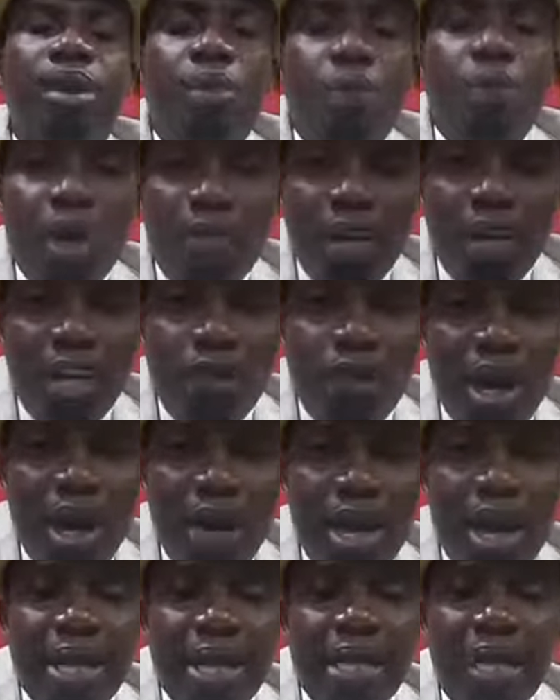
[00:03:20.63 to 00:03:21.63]
Wherever you
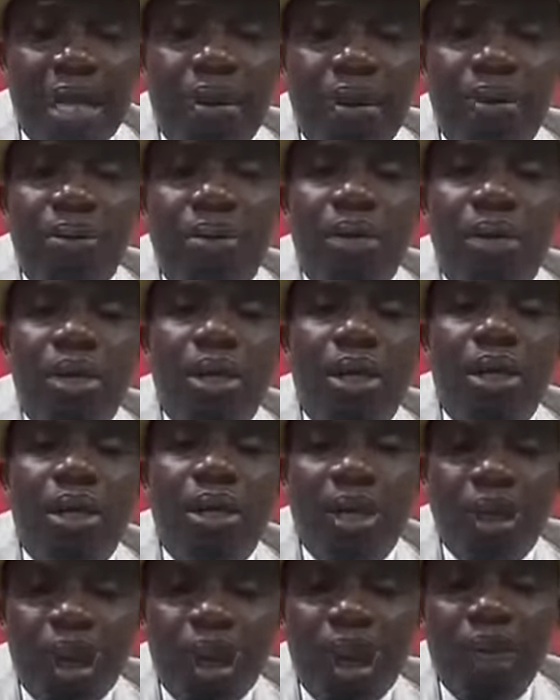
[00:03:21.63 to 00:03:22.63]
are right now,
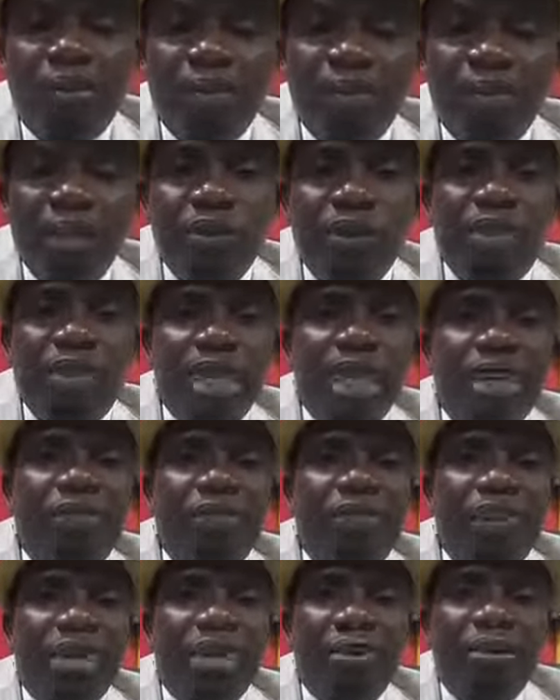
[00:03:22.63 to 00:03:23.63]
call a friend to tell a
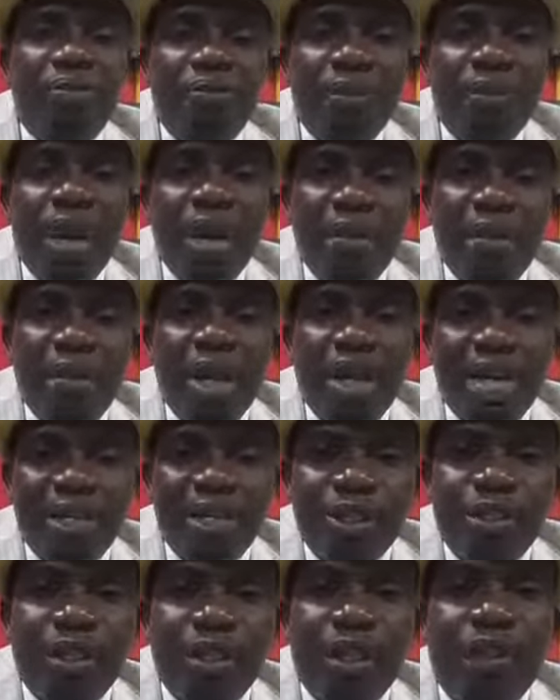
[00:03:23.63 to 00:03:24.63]
friend before I bring our
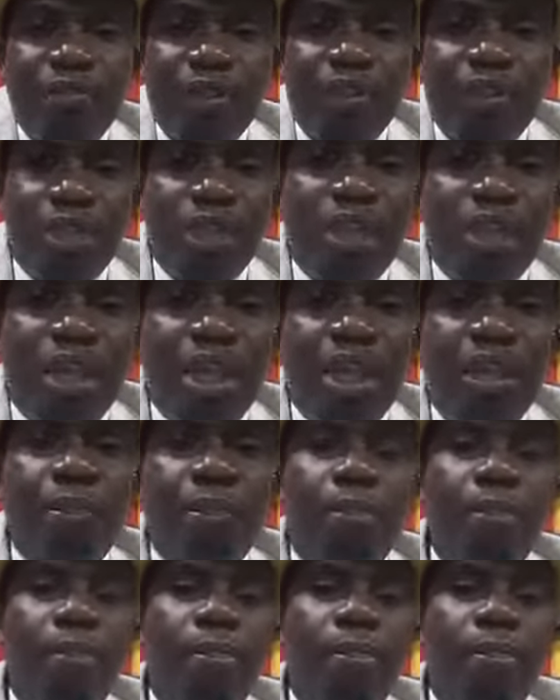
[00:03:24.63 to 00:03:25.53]
story for today.